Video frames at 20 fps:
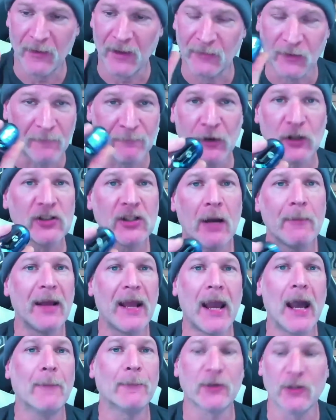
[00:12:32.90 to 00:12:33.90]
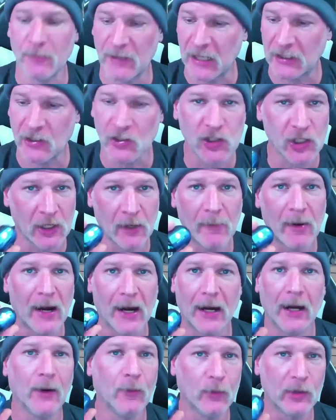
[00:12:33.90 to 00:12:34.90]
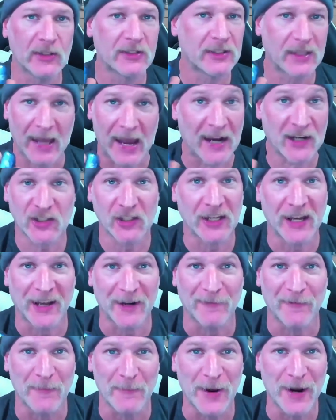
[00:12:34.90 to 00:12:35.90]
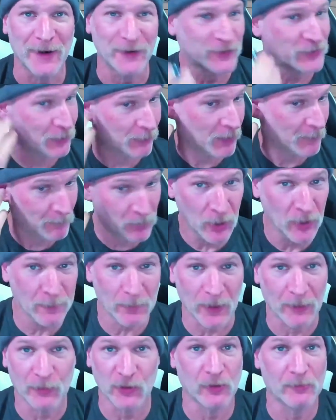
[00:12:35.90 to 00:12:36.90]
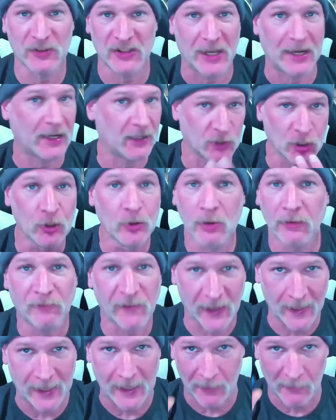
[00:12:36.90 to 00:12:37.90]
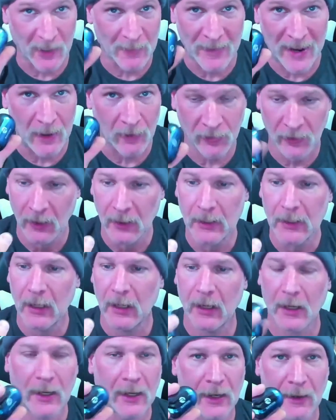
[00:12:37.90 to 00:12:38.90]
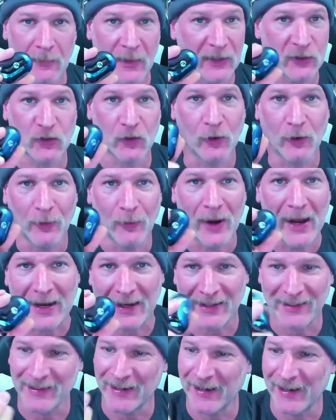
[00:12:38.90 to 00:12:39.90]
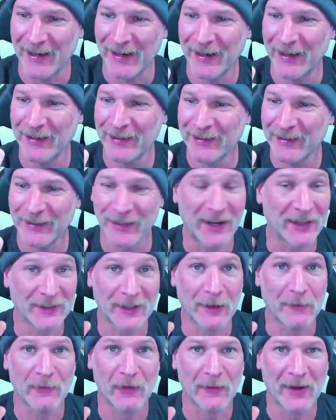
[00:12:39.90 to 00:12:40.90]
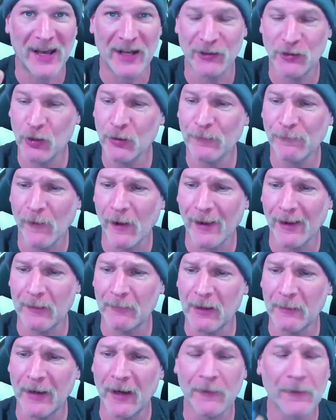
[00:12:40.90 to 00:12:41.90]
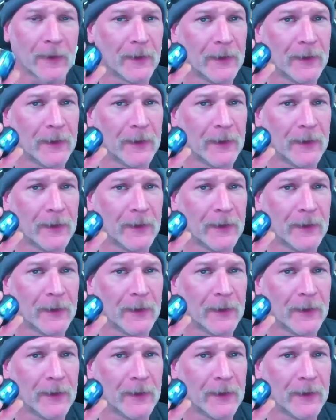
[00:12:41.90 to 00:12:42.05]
the first time it happened to me at the gym, I was actually kind of embarrassed. It went bloop. It was almost like a tooth fell out of my mouth. That's the only way I can, not that I've ever had a tooth fall out of my mouth,